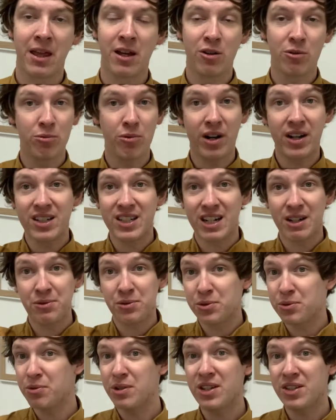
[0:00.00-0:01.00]
write down
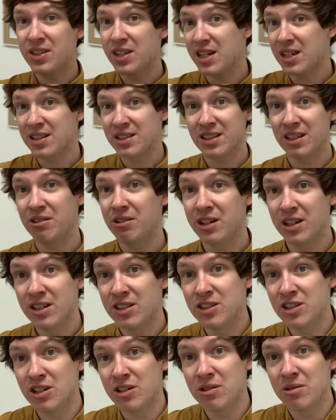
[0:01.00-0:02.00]
3 things that you're going
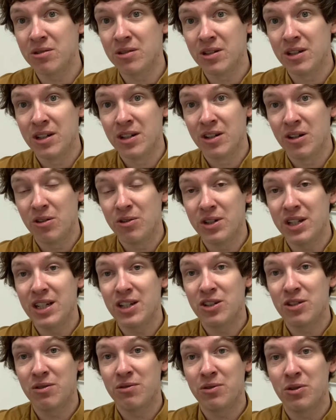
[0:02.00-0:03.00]
to do on
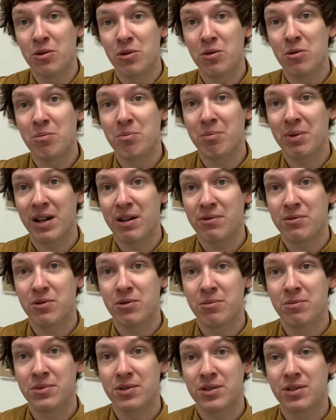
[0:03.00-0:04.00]
each of your
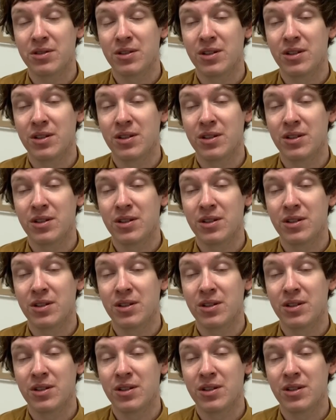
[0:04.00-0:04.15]
platforms